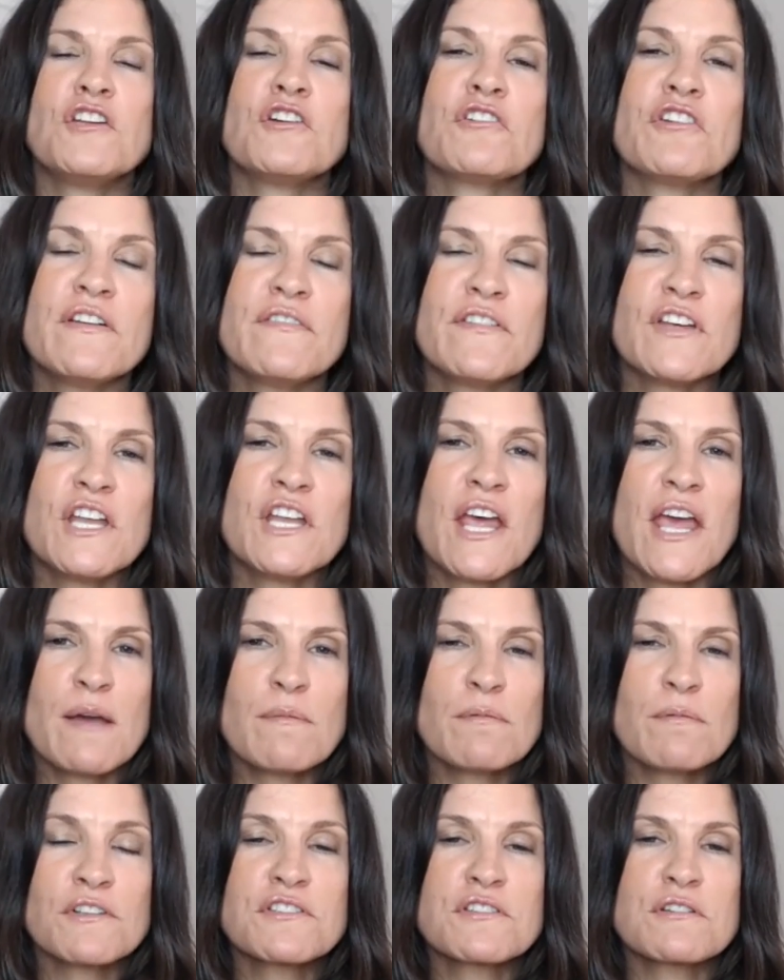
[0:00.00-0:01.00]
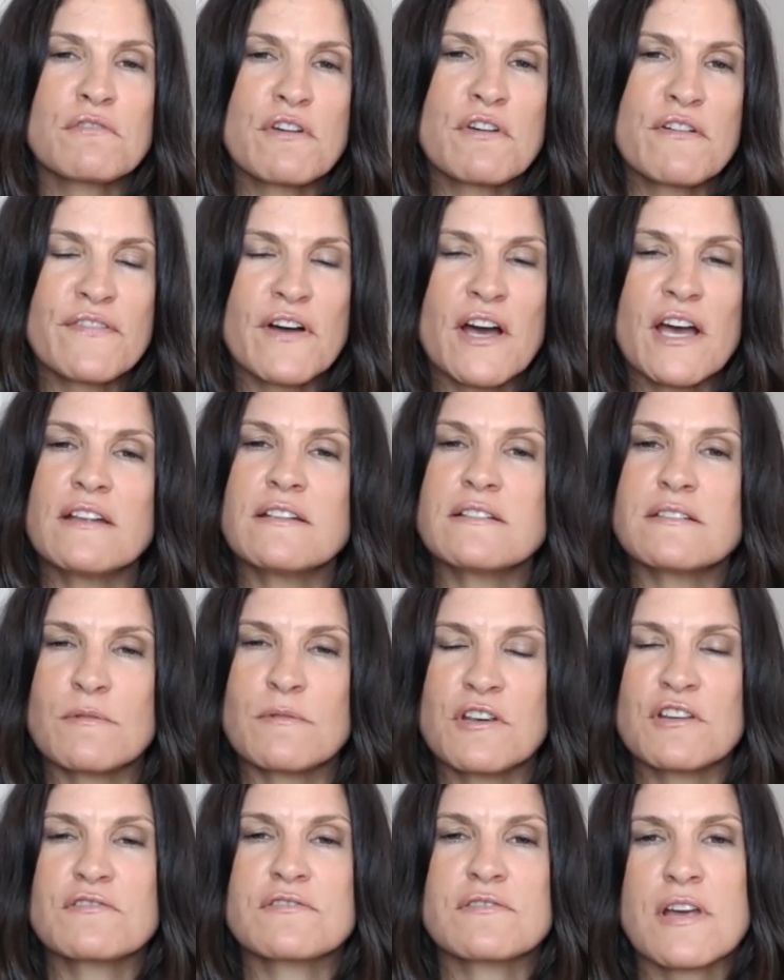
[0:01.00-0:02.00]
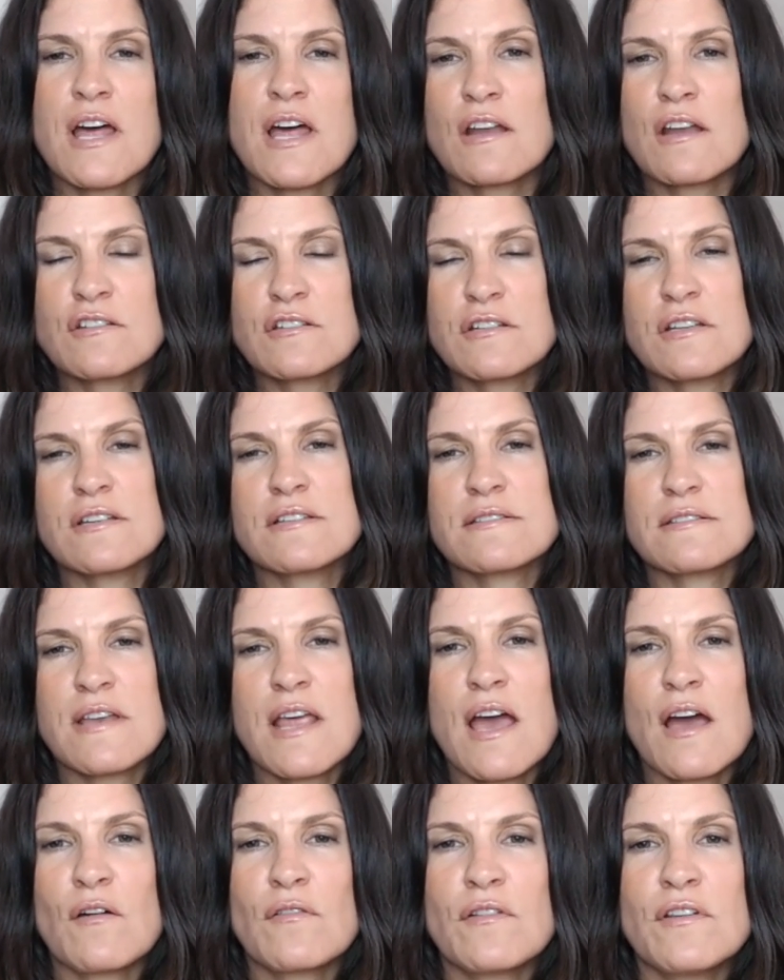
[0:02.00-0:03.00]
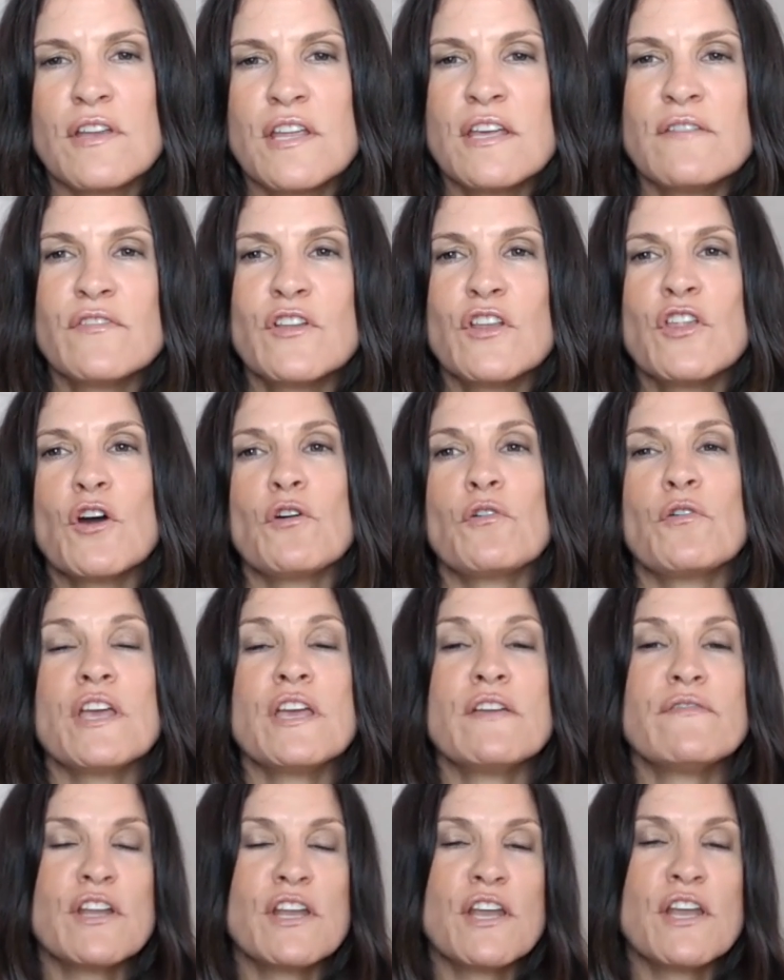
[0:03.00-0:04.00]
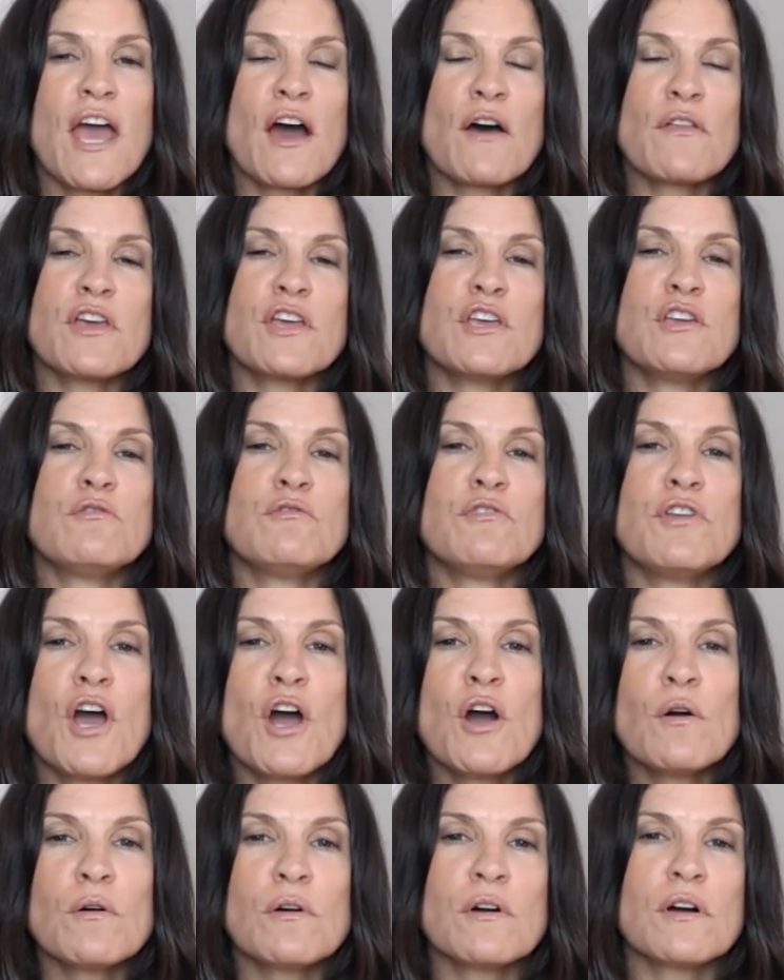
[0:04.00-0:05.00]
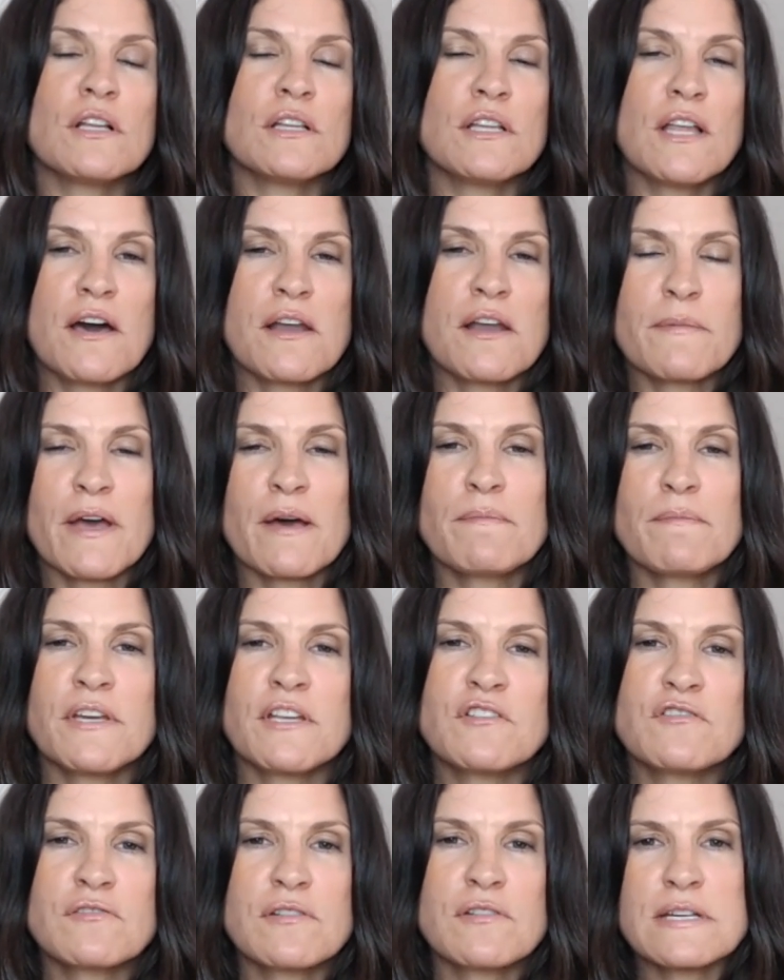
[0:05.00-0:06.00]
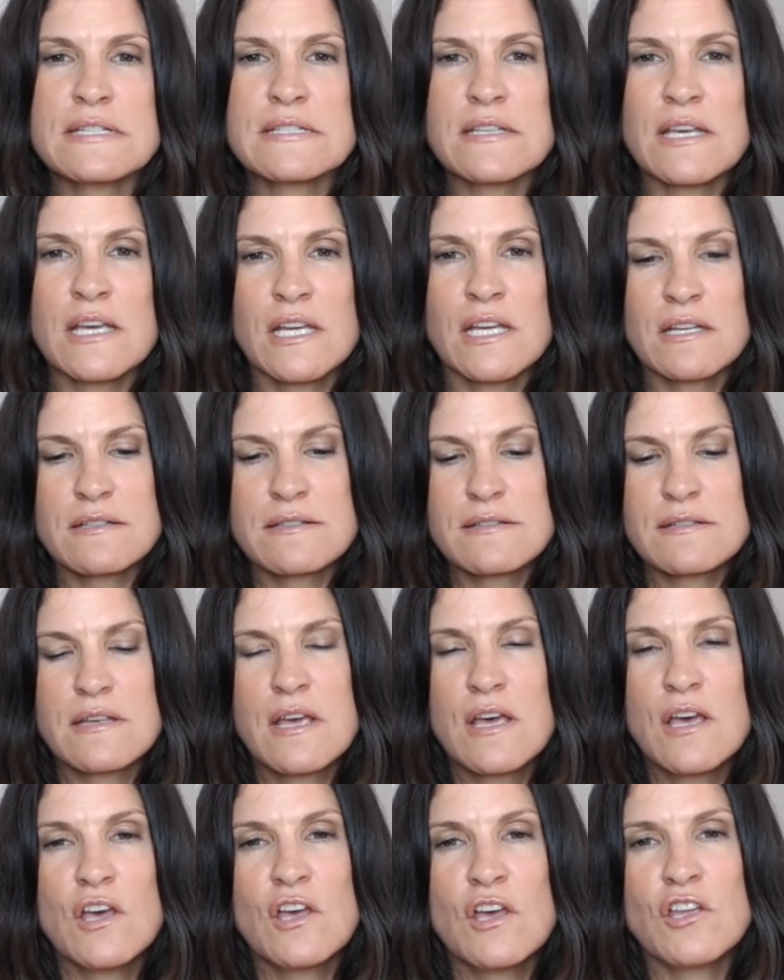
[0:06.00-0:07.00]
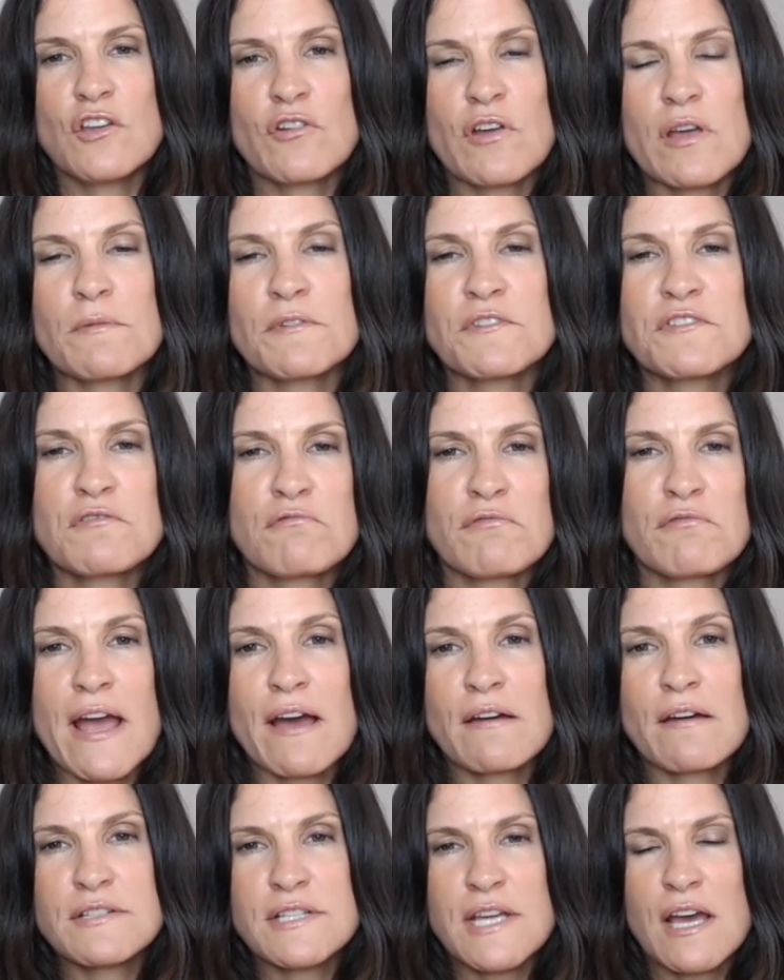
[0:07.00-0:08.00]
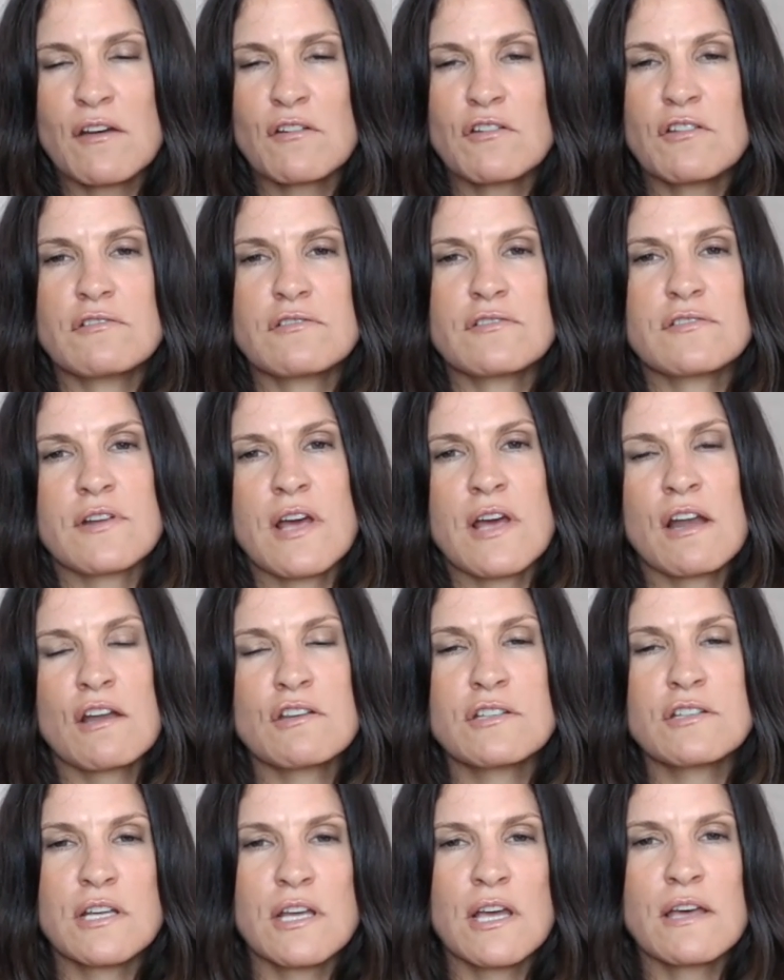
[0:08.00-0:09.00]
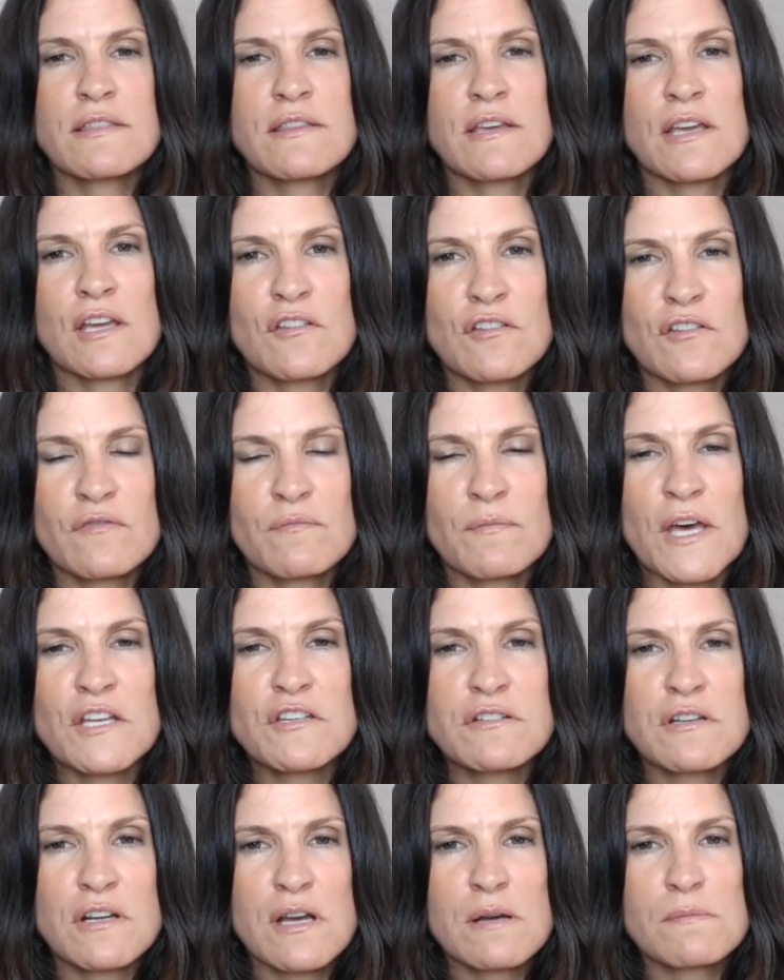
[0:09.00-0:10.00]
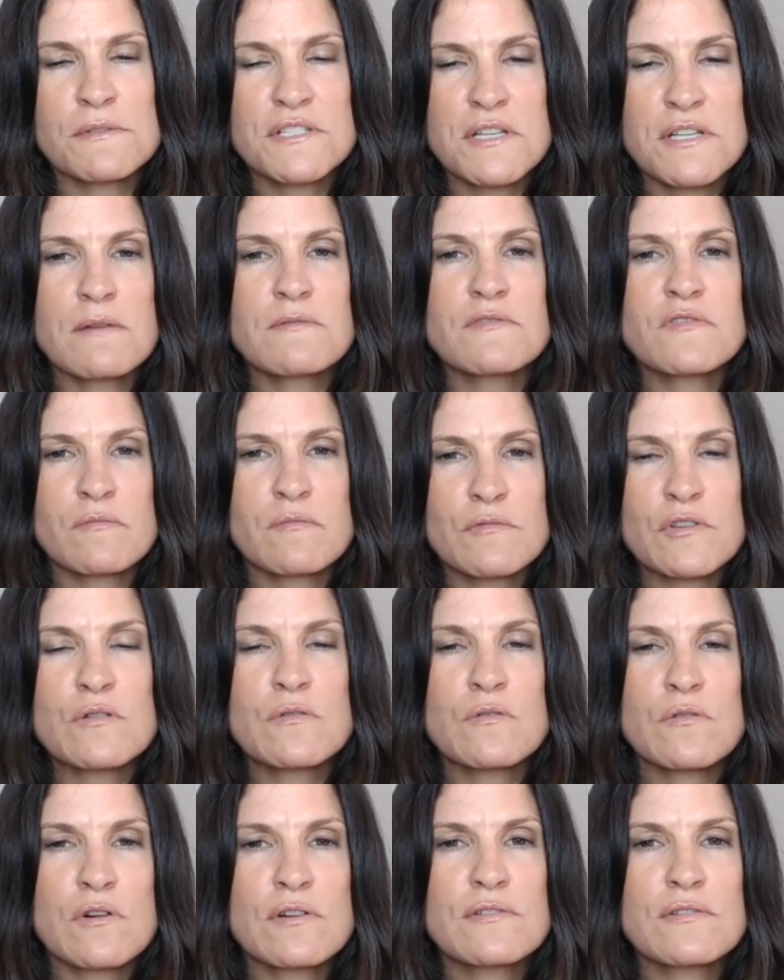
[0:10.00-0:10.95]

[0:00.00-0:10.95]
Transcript: even able to refine some of your strategies now, even now that you know a lot about Pinterest, like it's, you're able to round out your strategy. I think you've mentioned a couple times from the course.